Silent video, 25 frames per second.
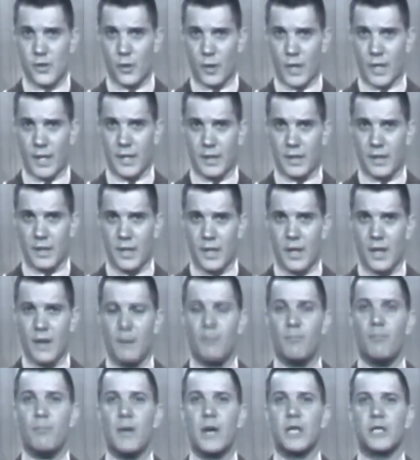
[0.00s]
circuit
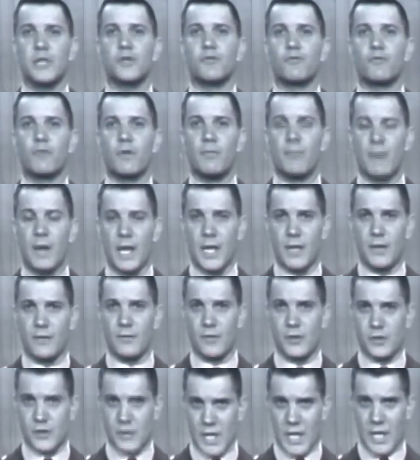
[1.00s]
must
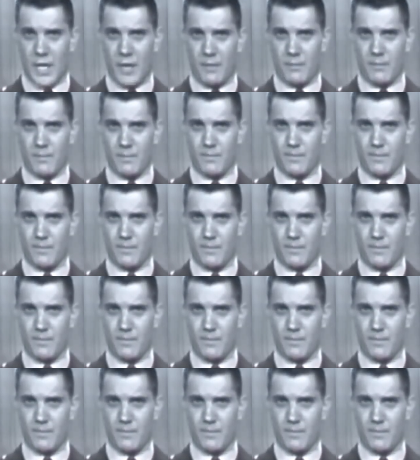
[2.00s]
remain the same.